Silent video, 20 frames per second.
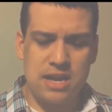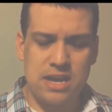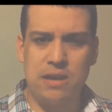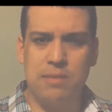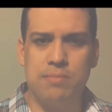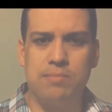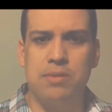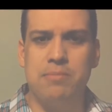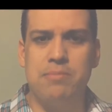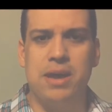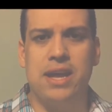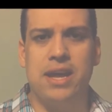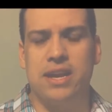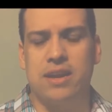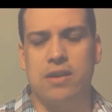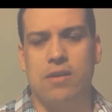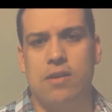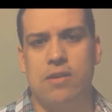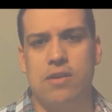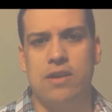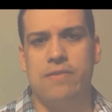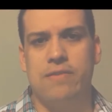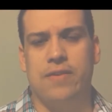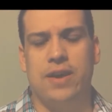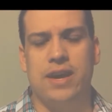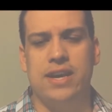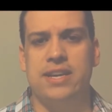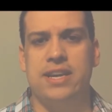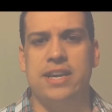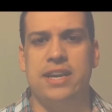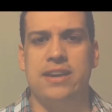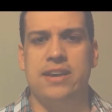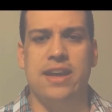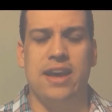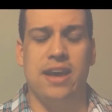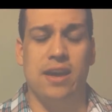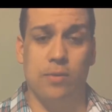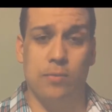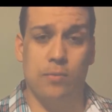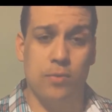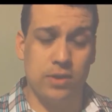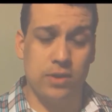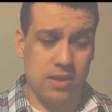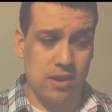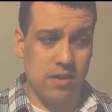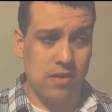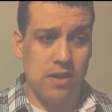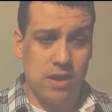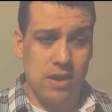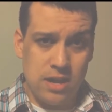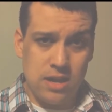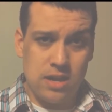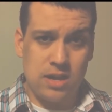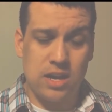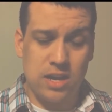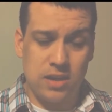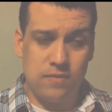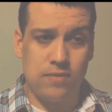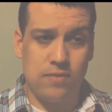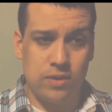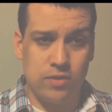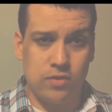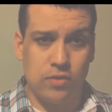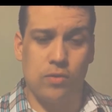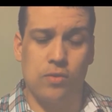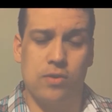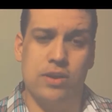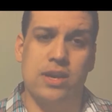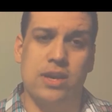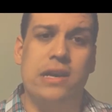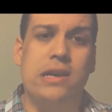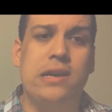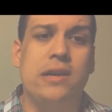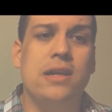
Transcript: implementing RFID to help with their inventory.